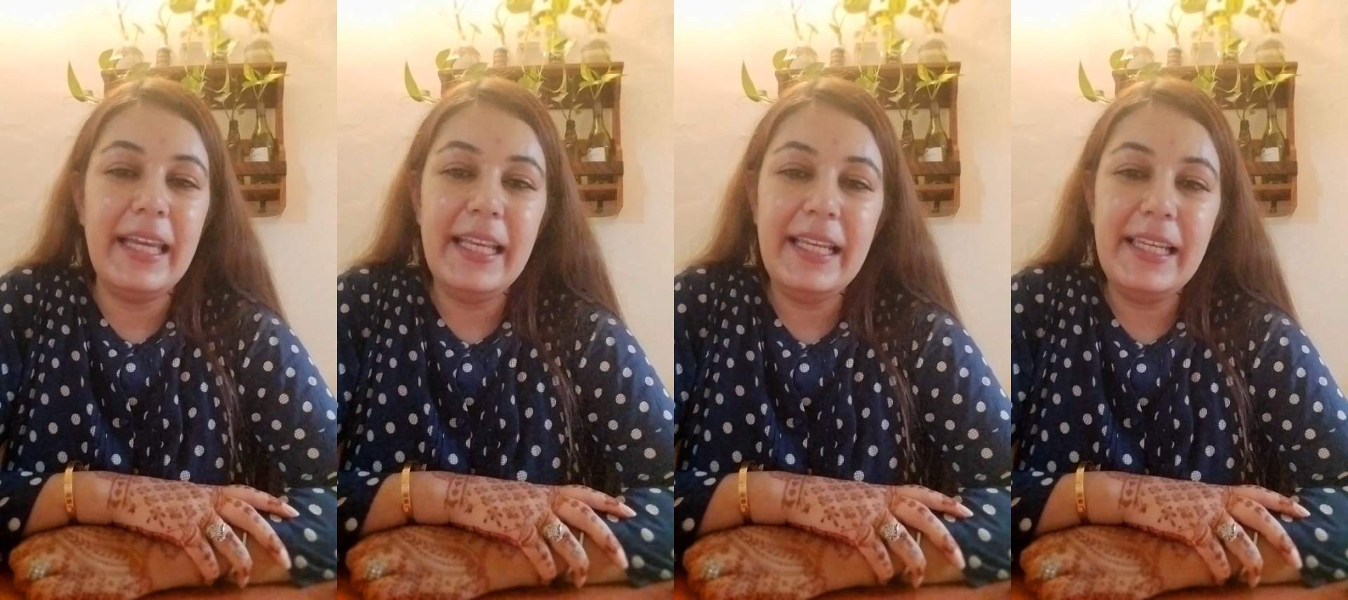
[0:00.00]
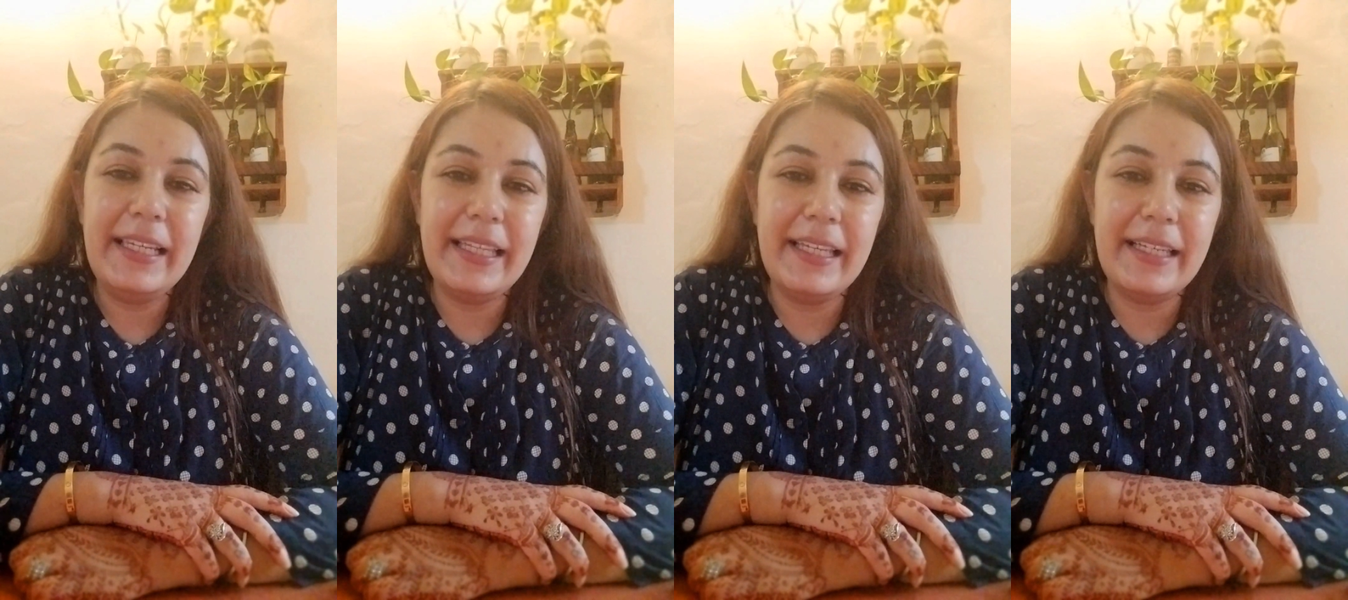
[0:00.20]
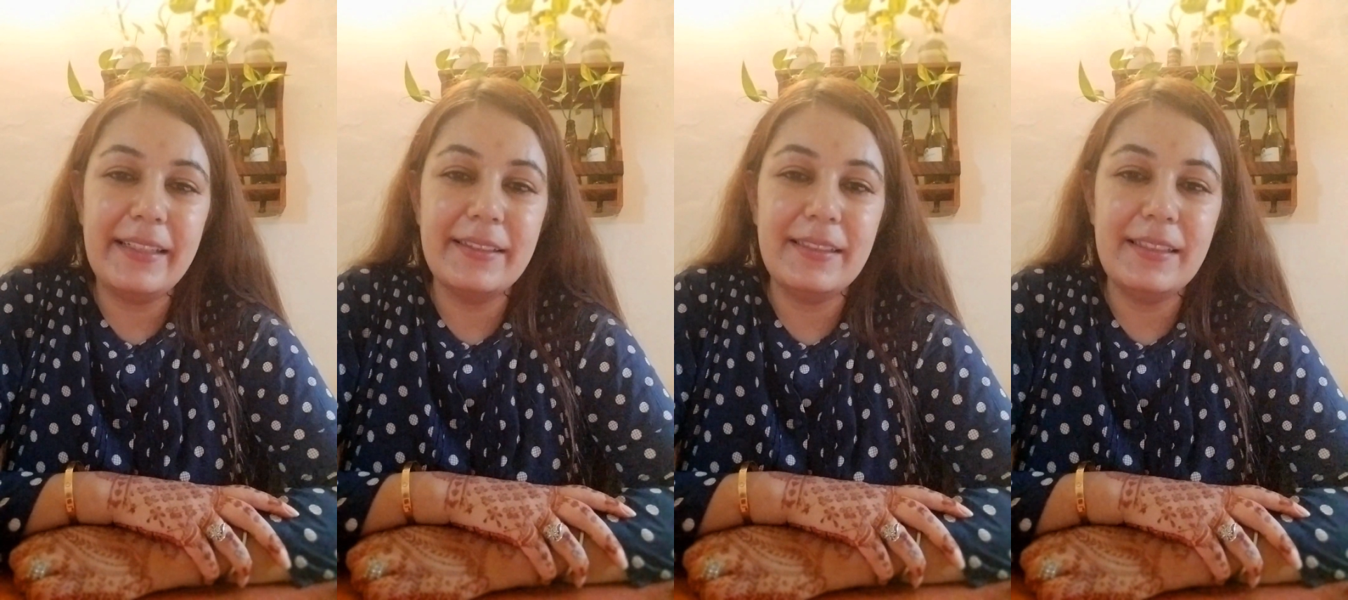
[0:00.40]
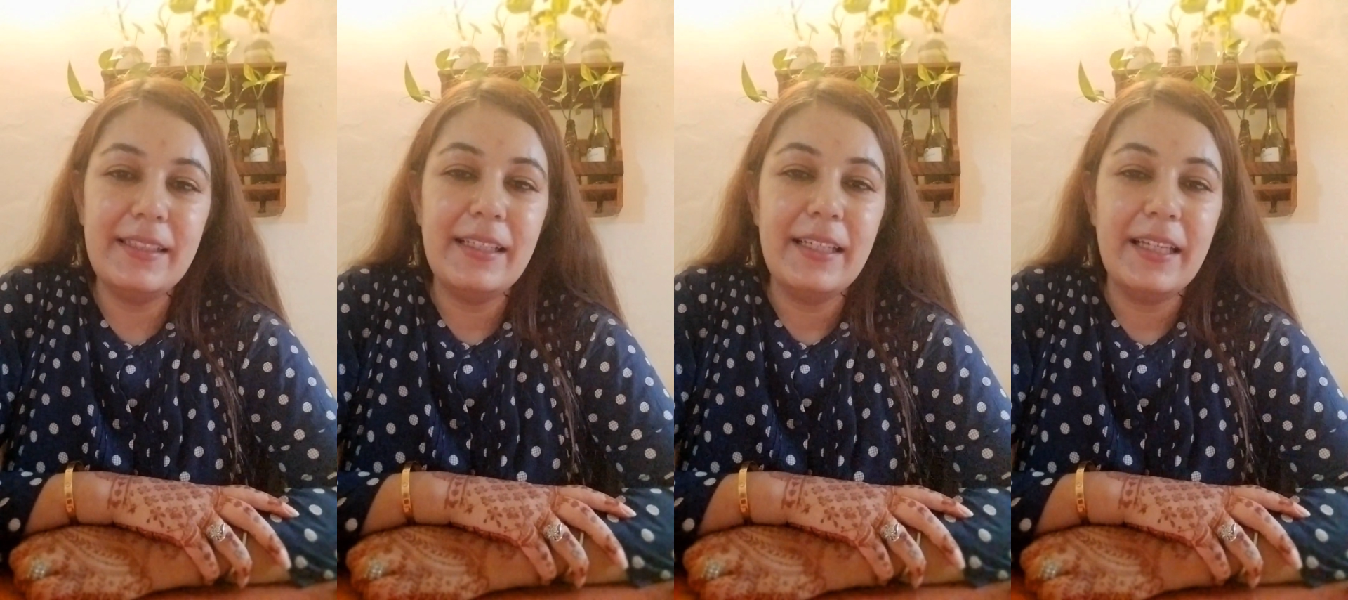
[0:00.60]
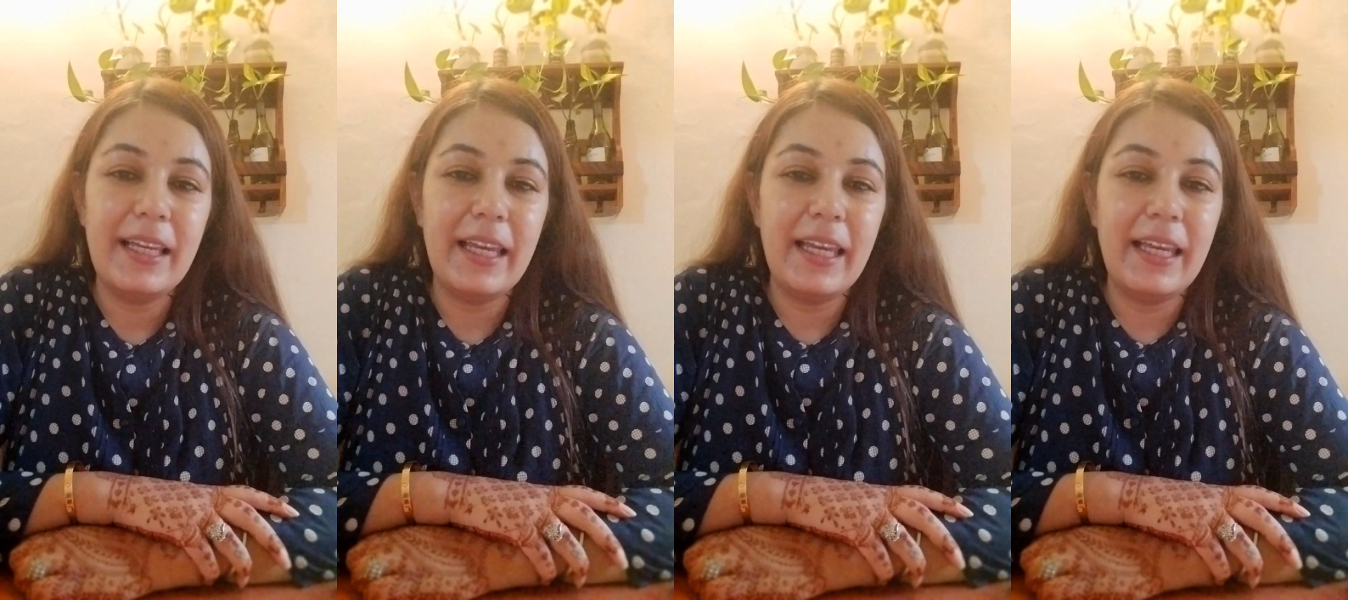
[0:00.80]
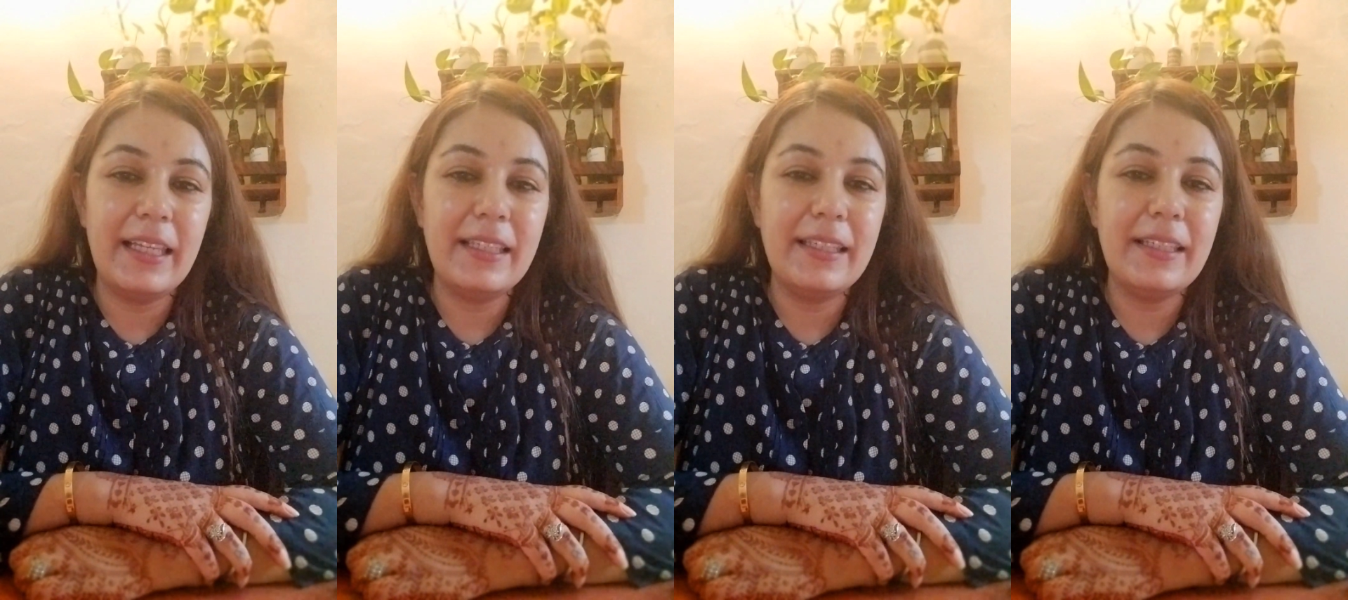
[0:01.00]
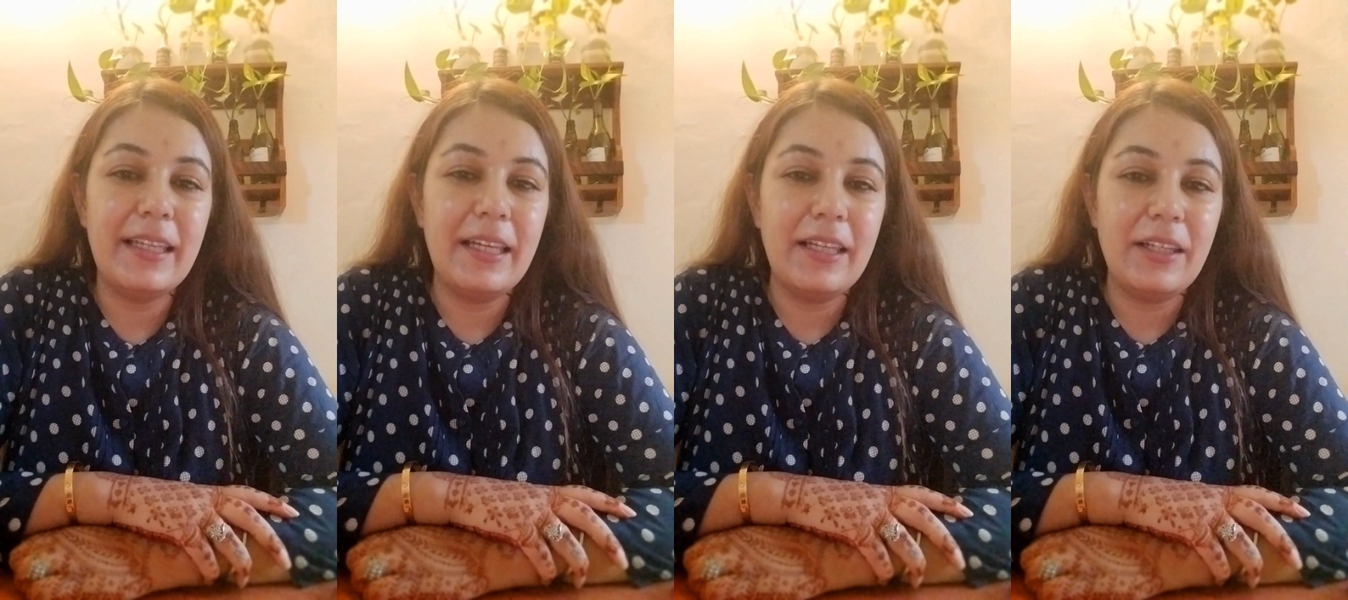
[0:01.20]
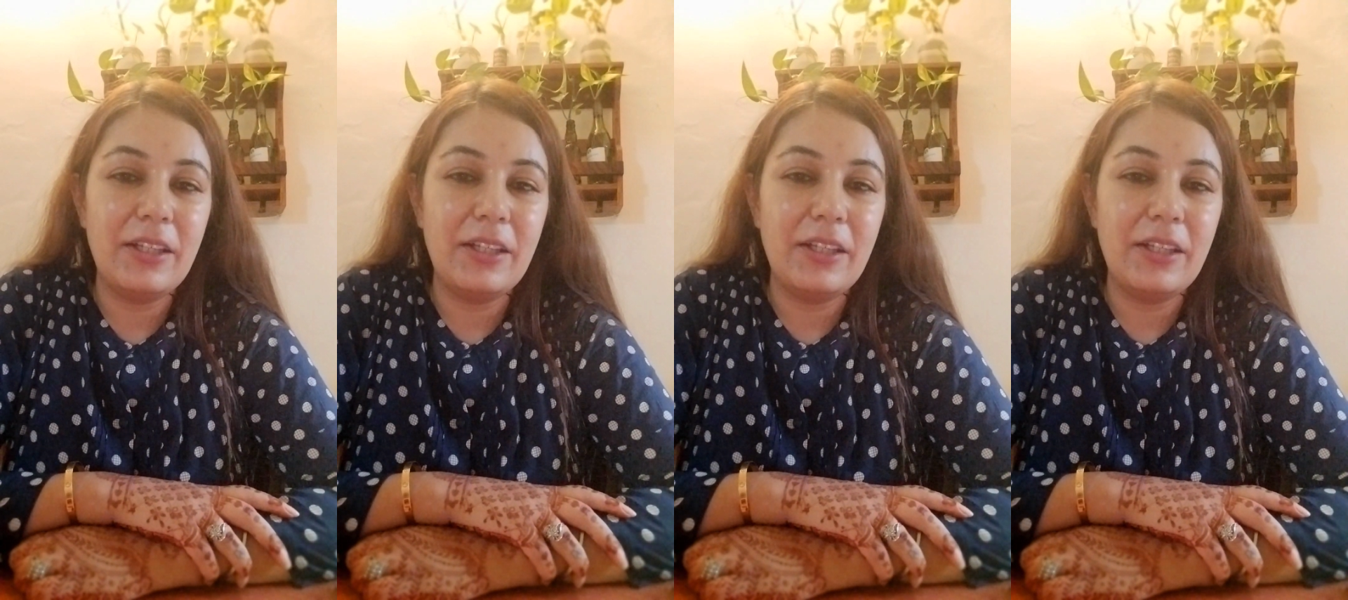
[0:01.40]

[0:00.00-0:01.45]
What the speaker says: illegal in